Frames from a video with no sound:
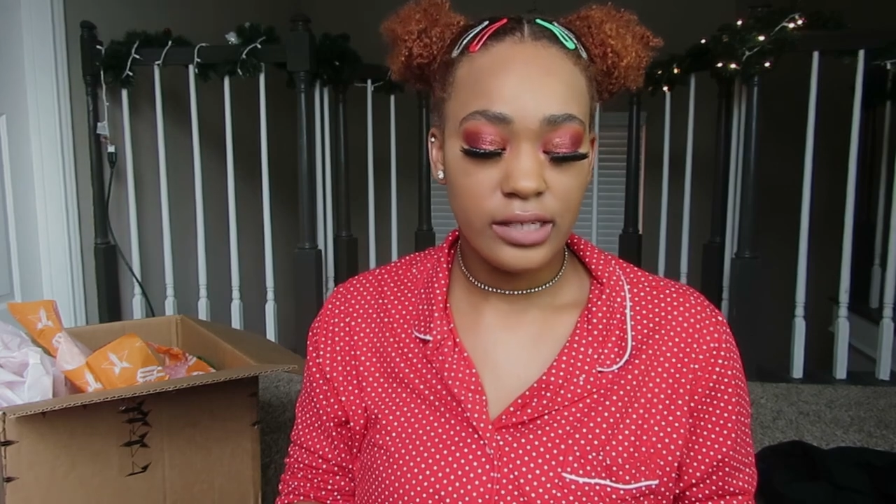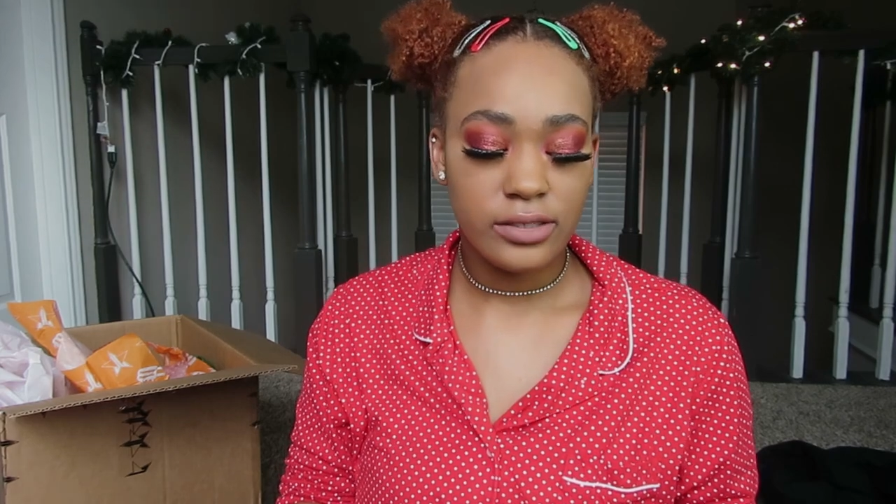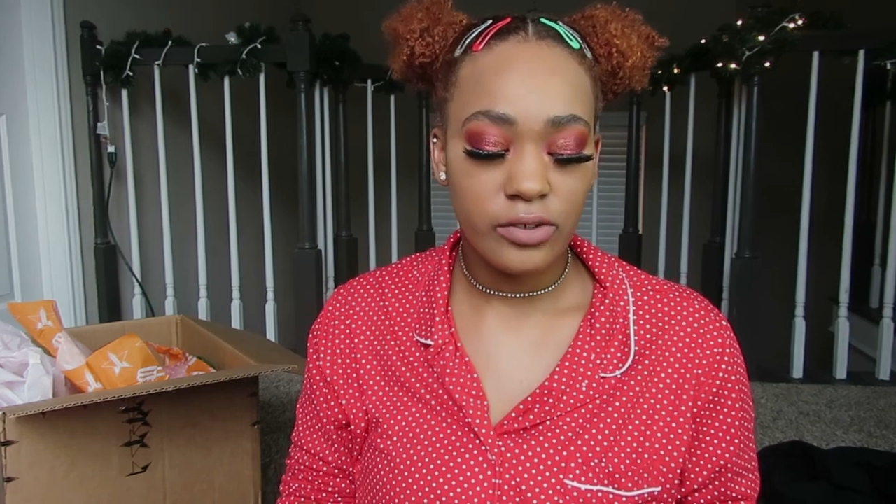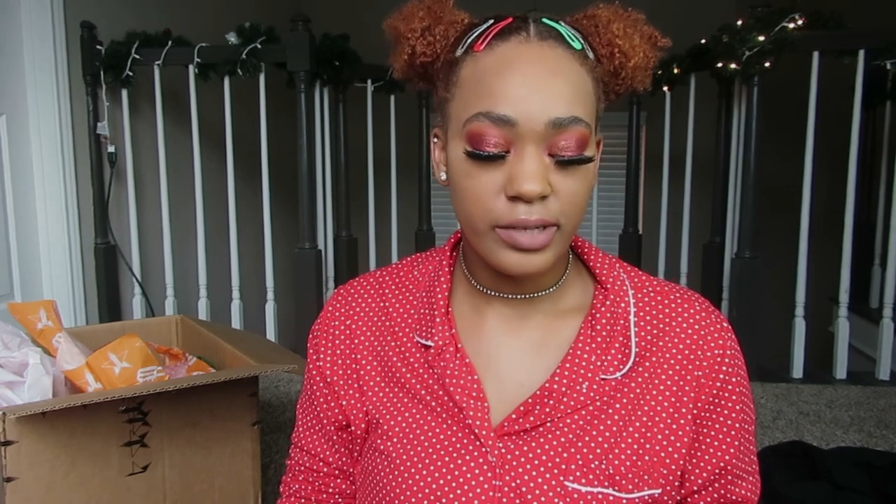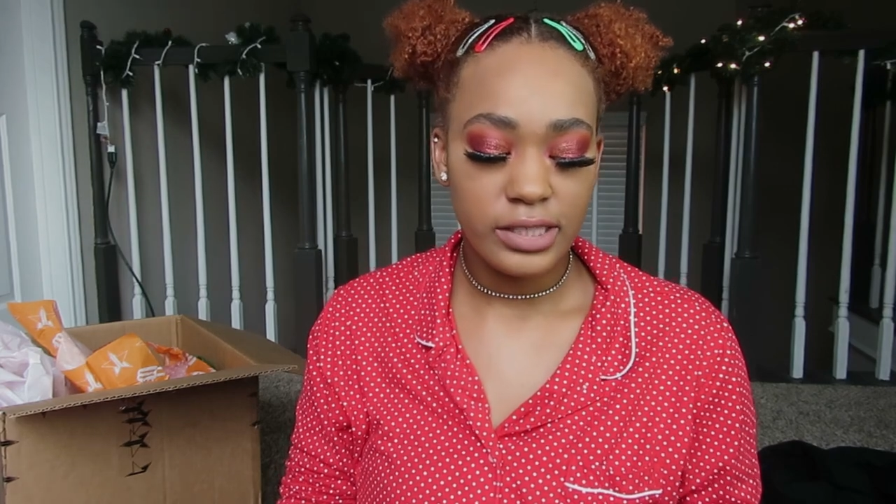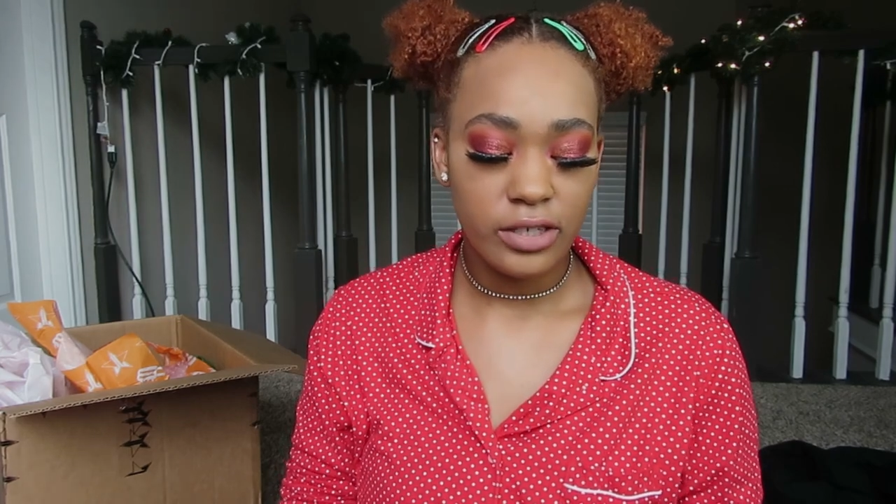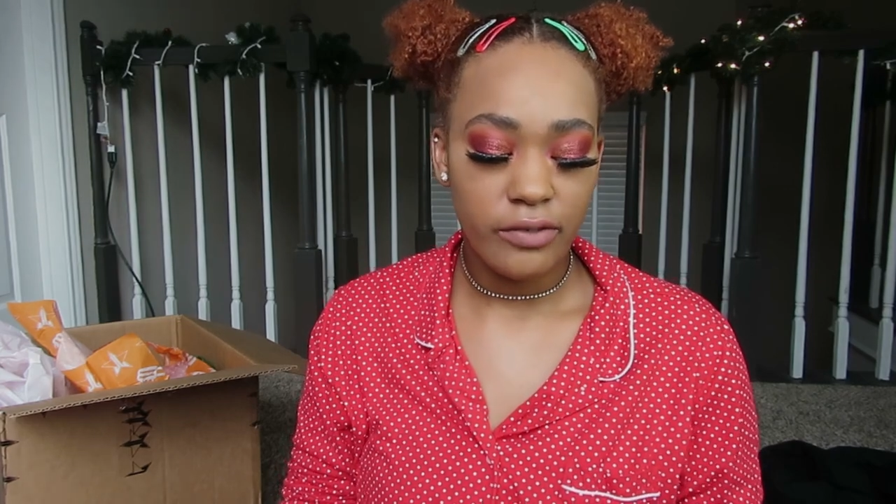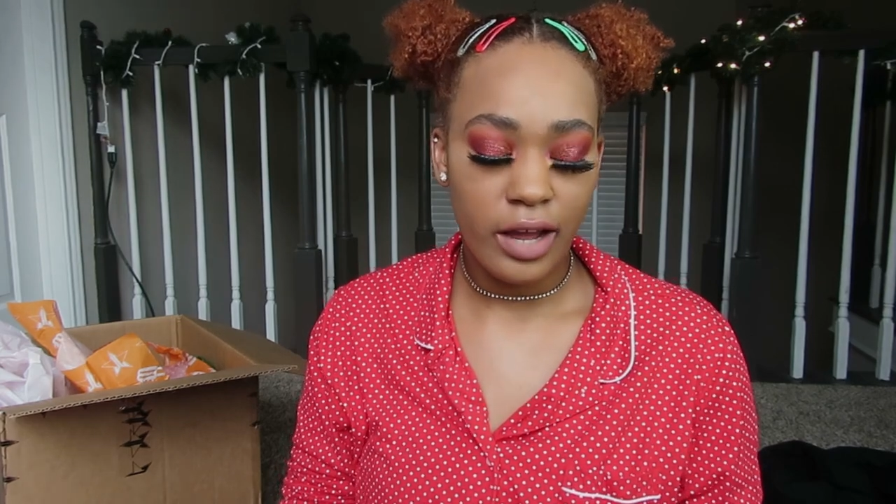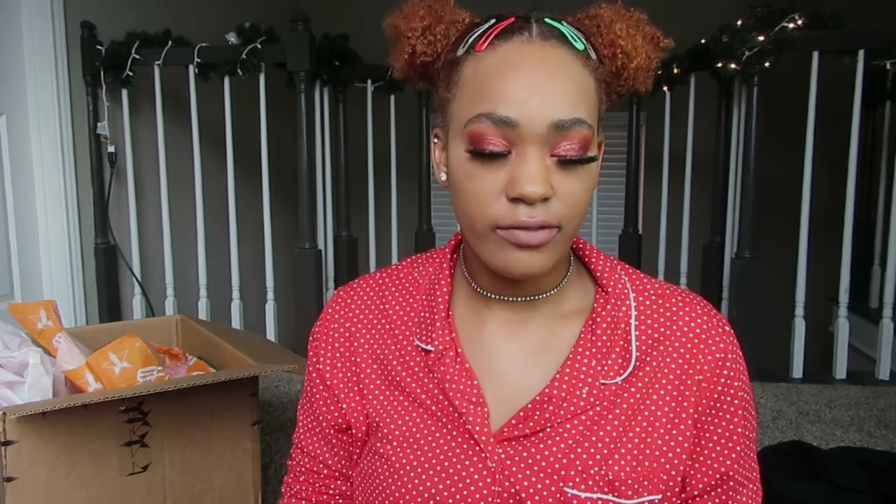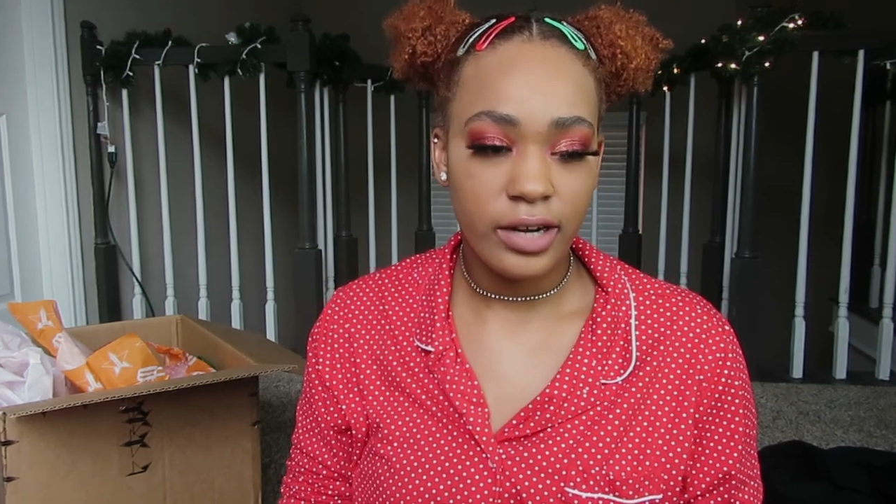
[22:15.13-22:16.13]
I told
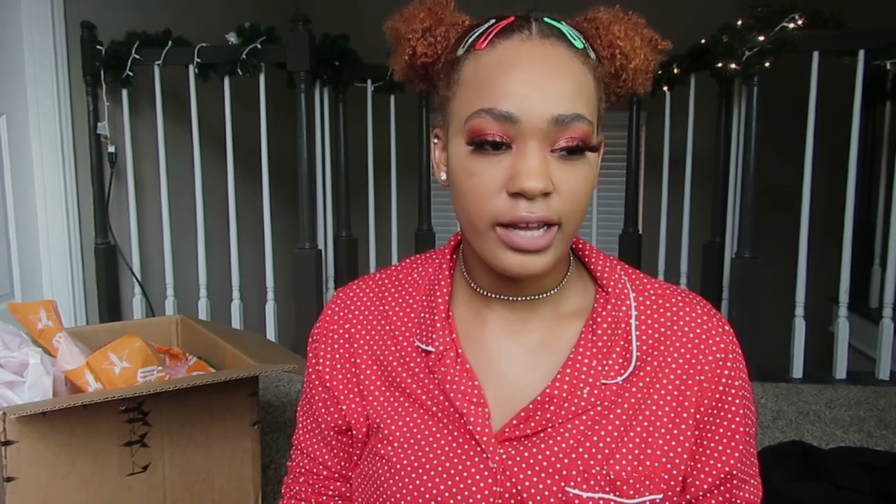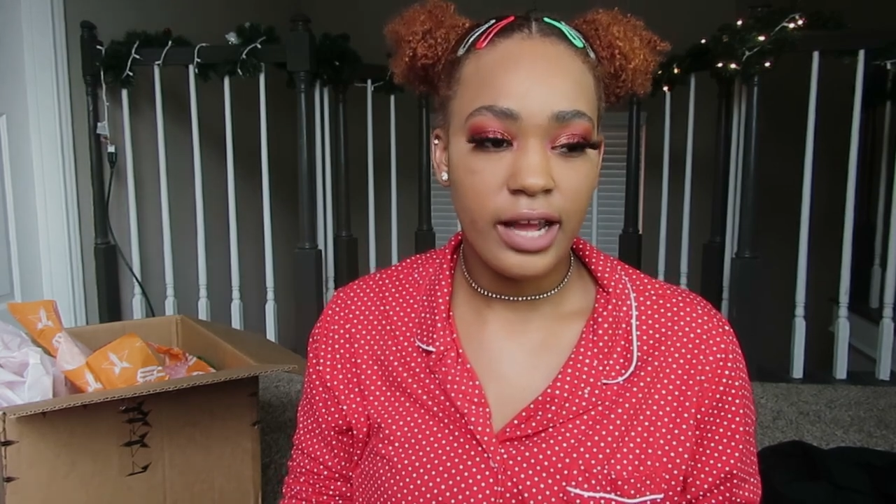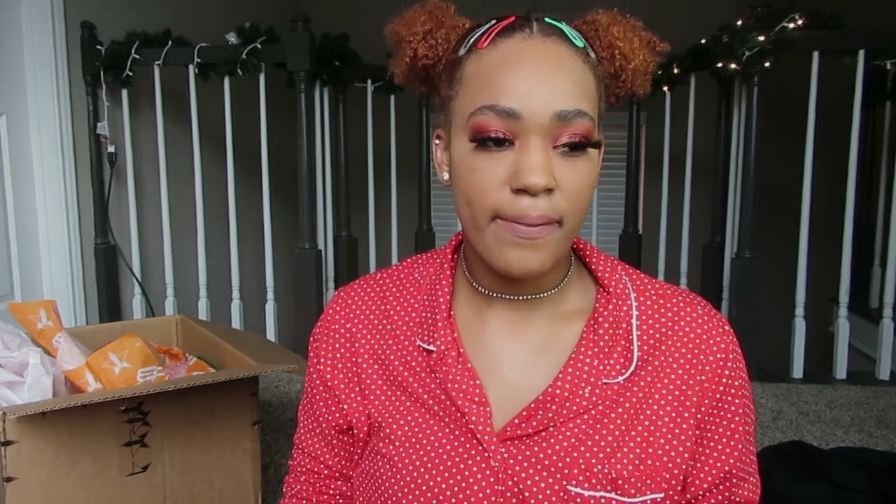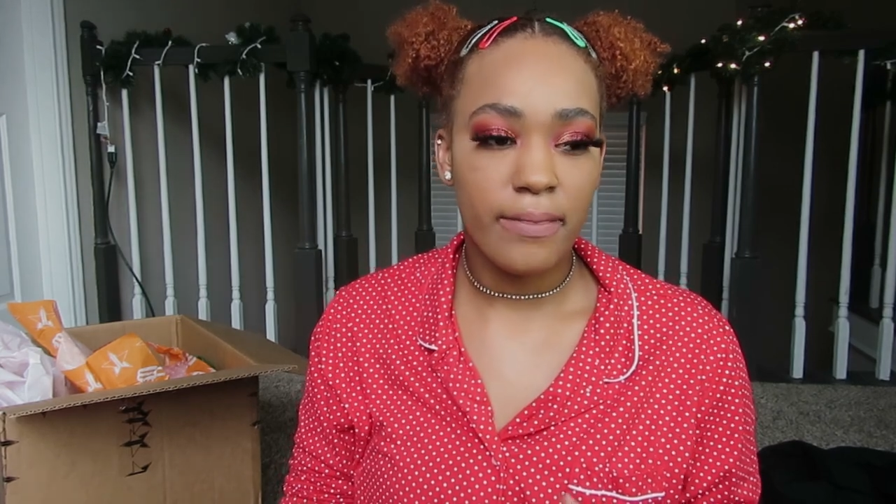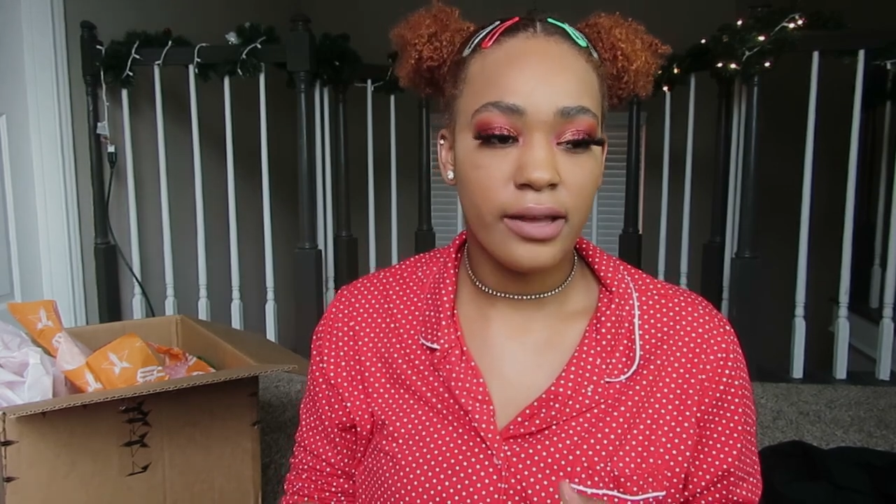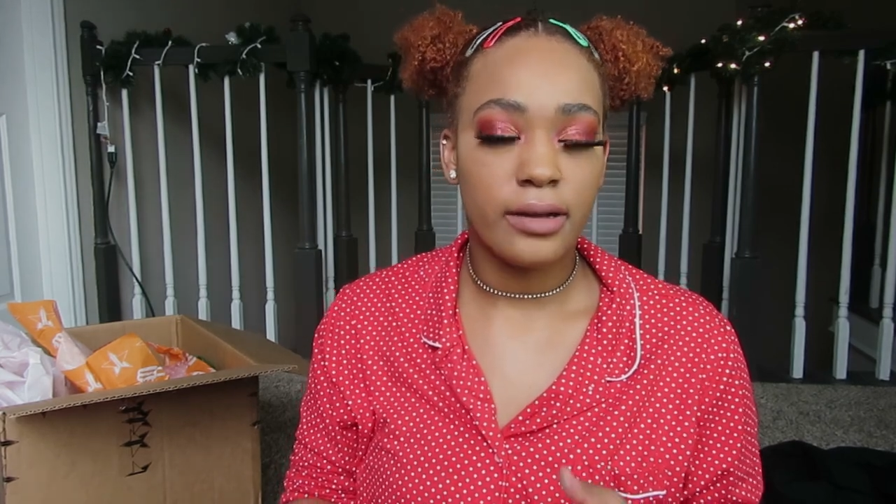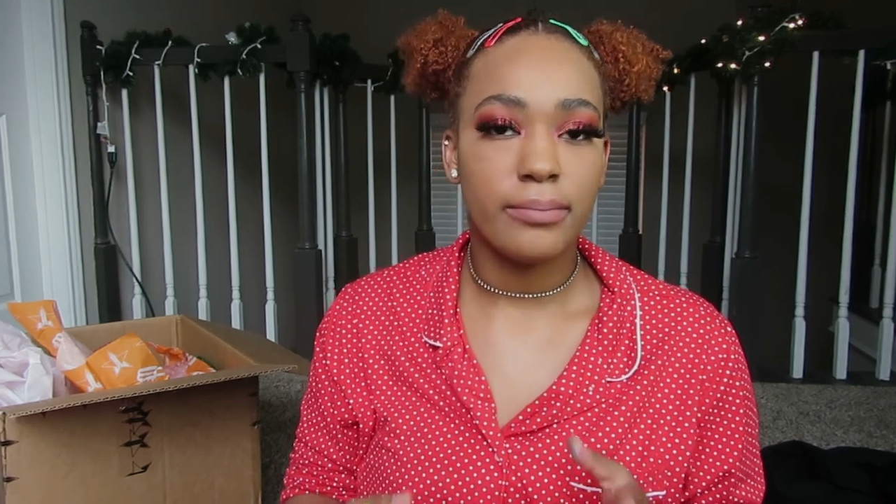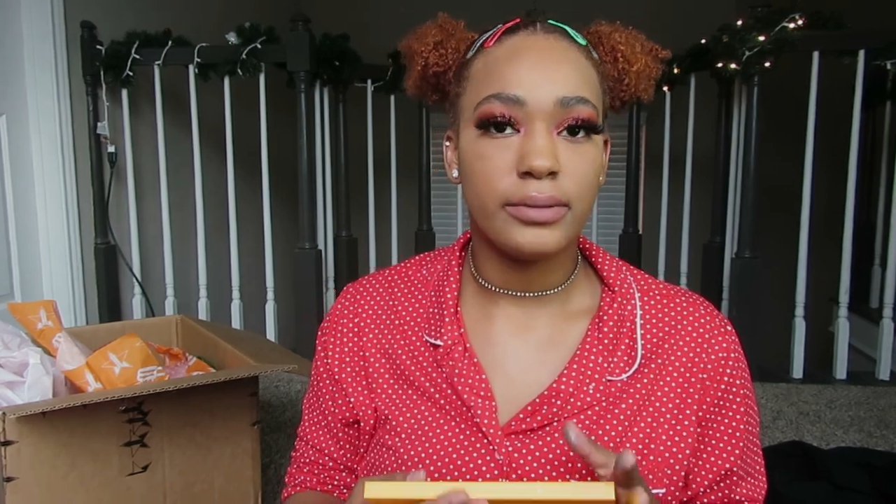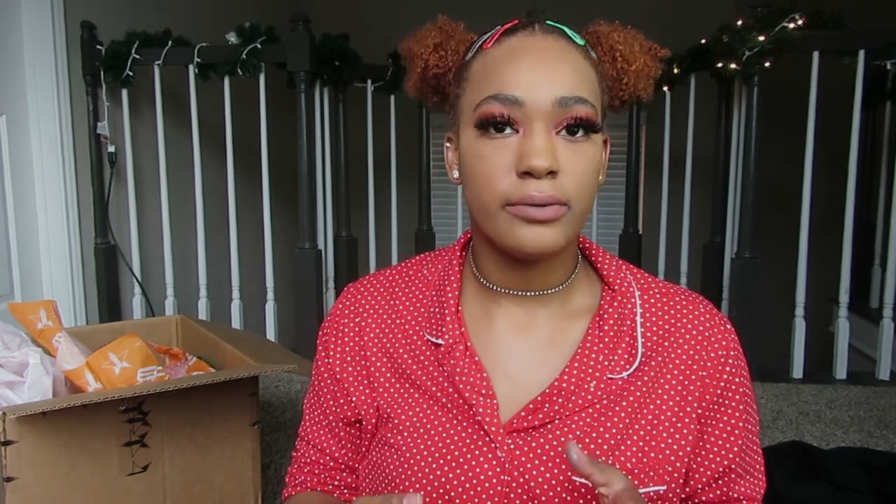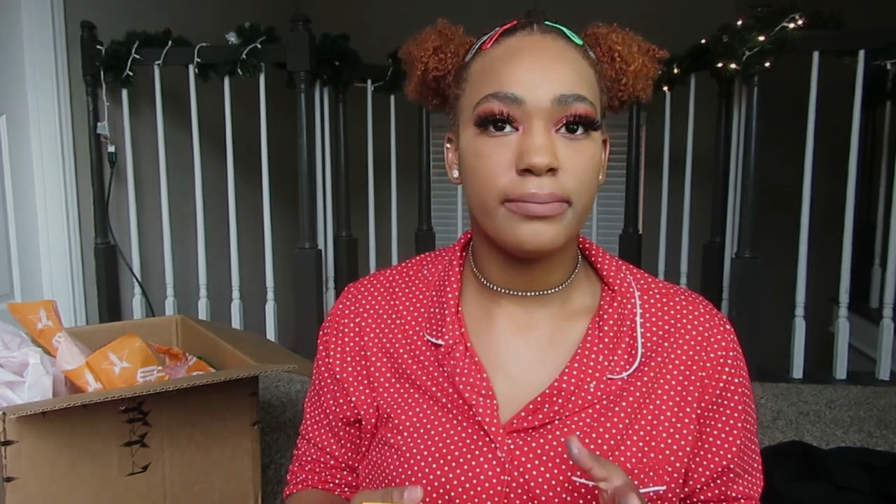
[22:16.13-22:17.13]
myself after I got the
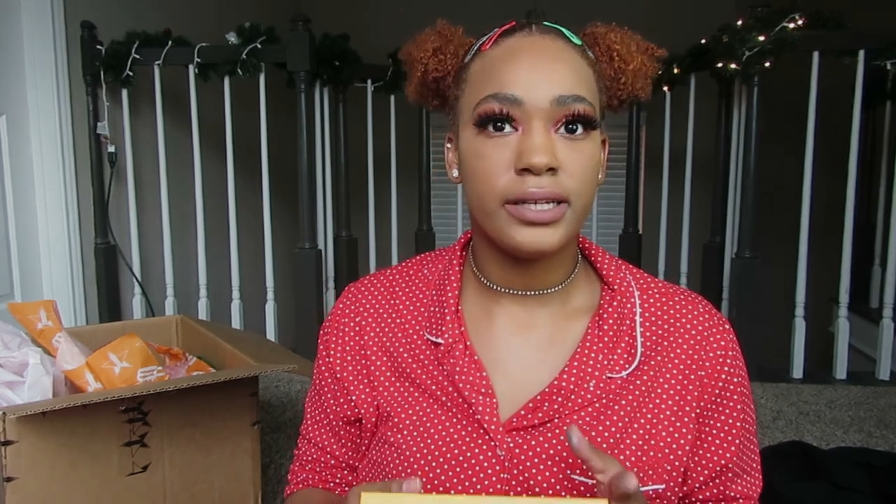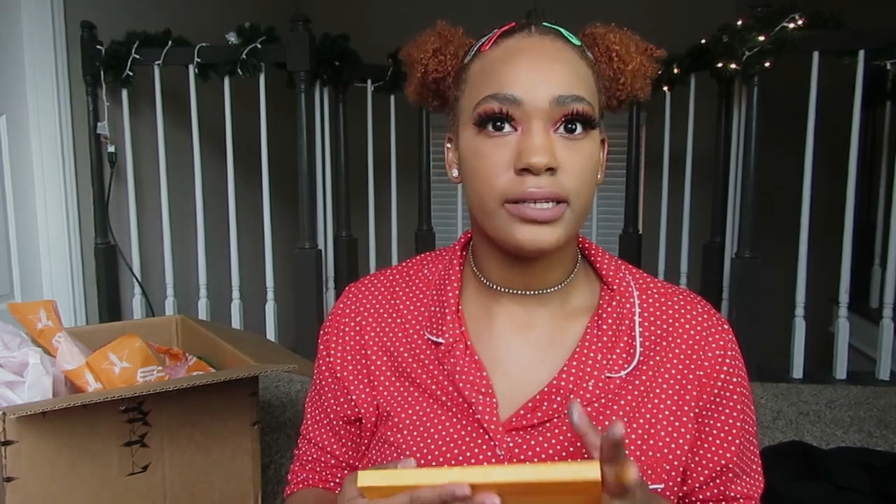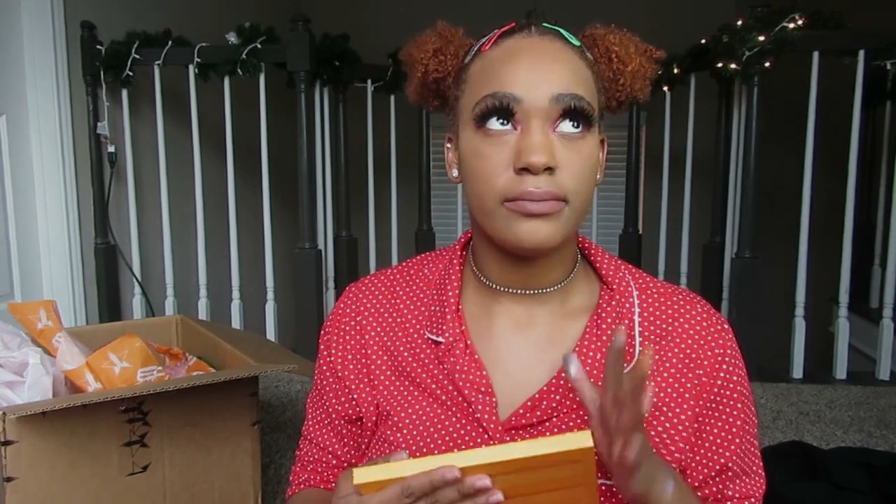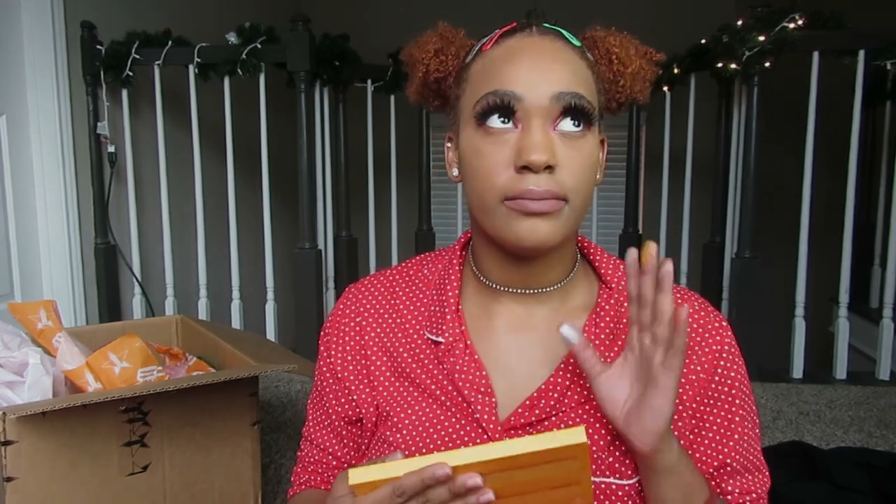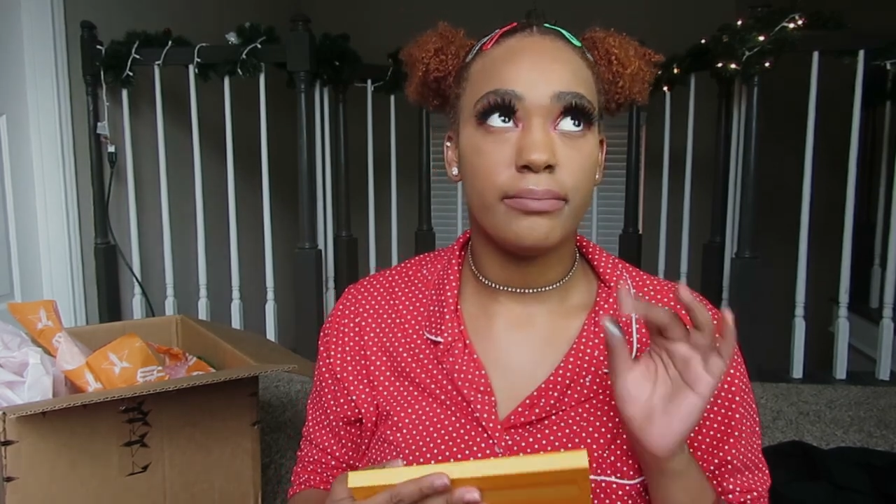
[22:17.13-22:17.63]
blue blood,